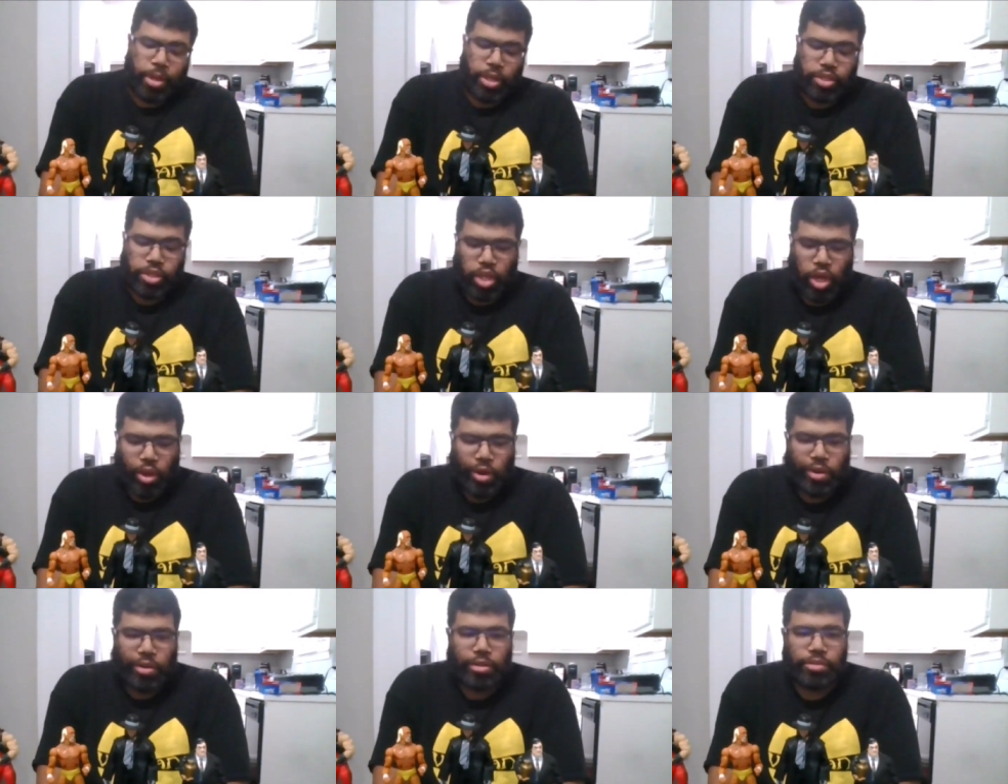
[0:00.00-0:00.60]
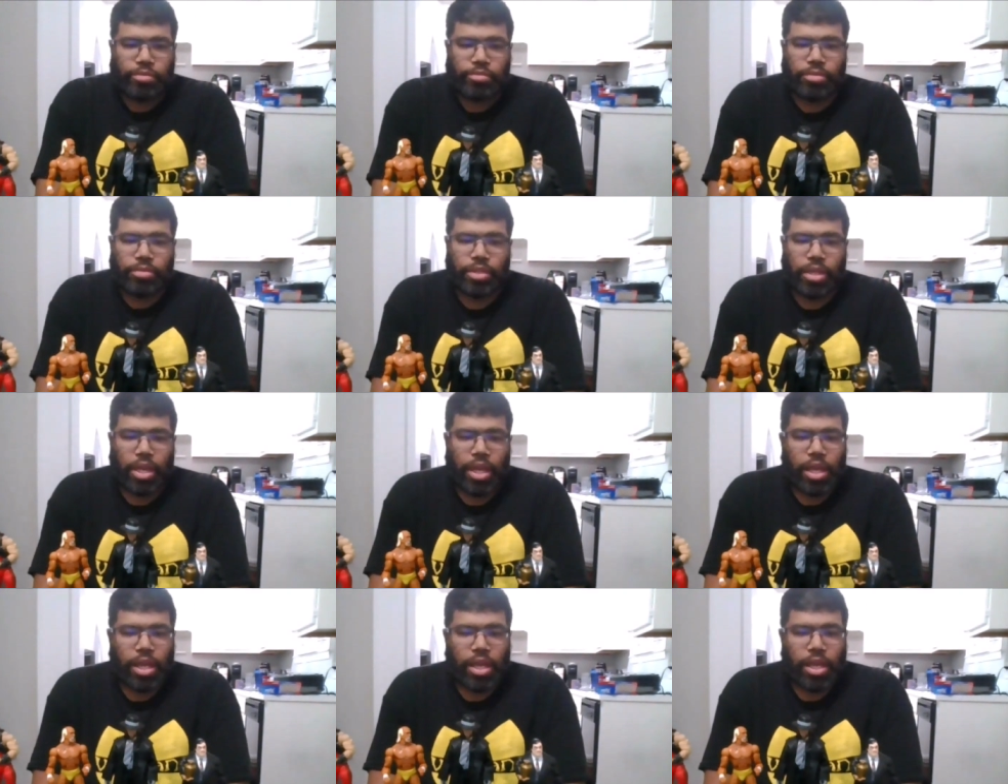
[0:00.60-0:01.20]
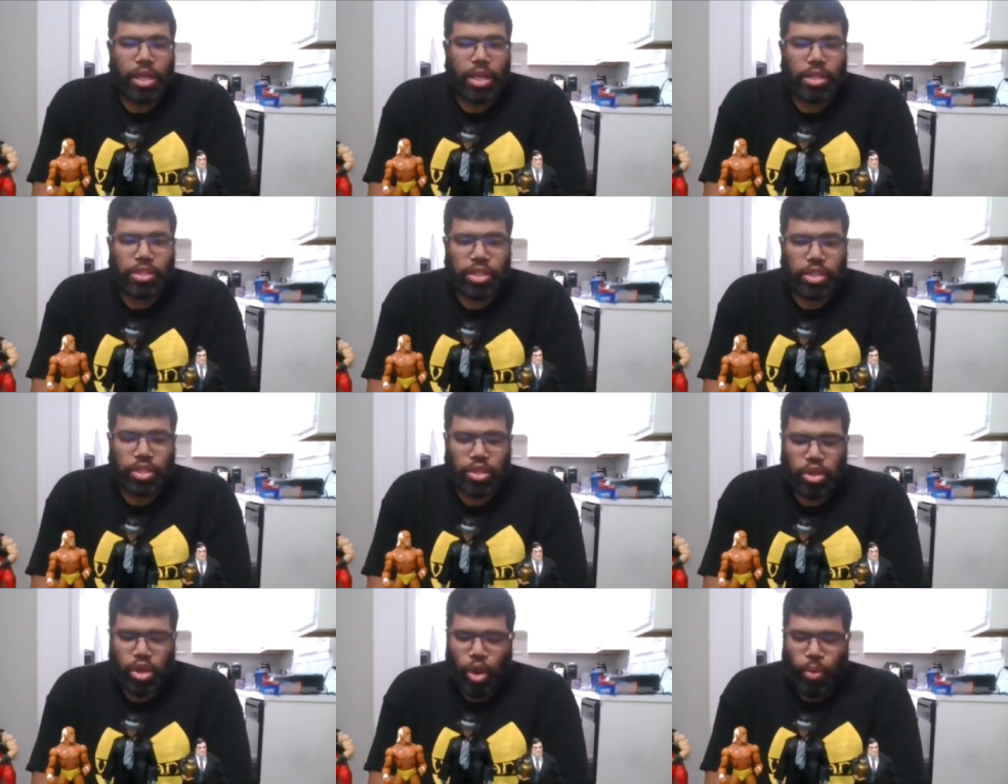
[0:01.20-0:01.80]
Please comment the video.
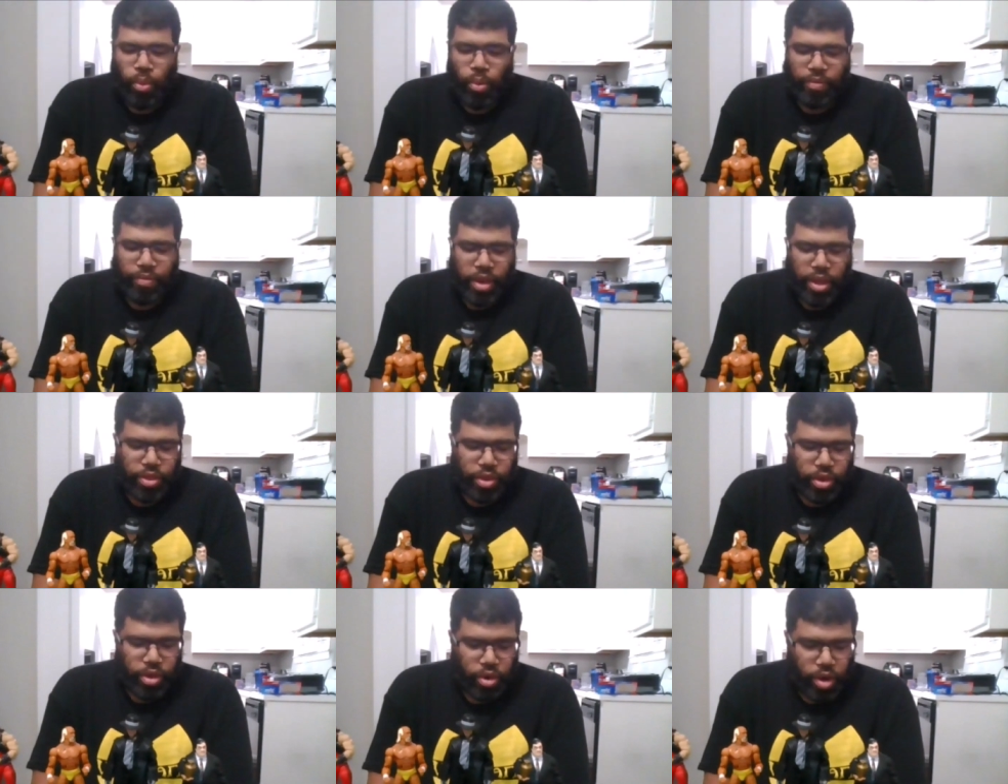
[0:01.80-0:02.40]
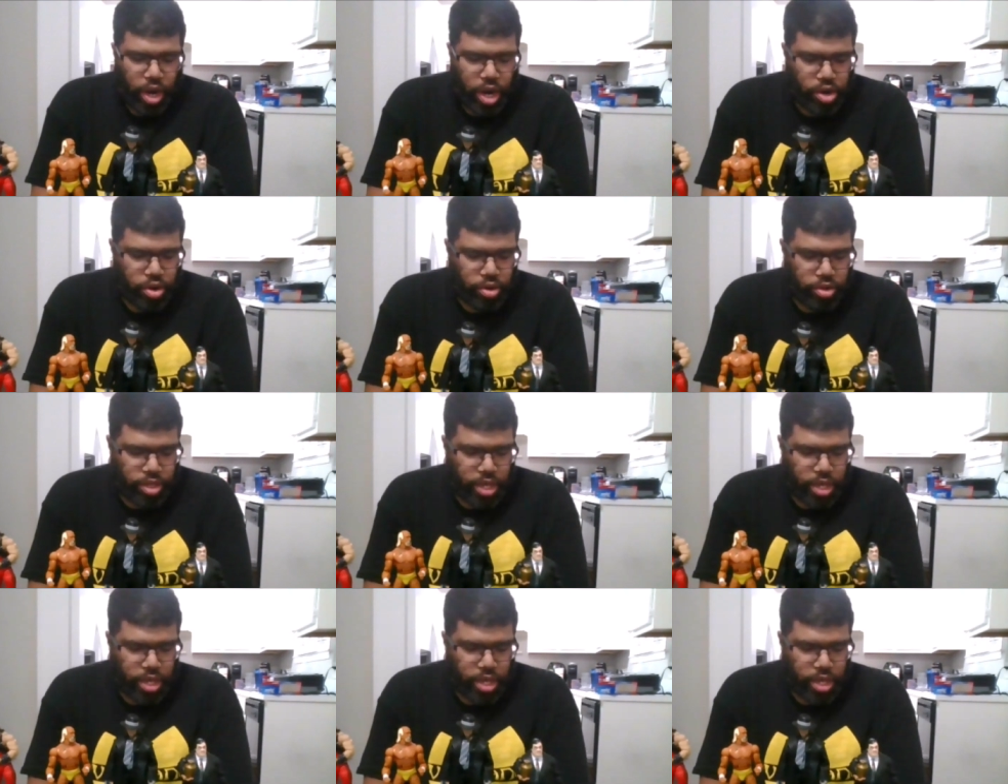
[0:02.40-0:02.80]
Please share the video.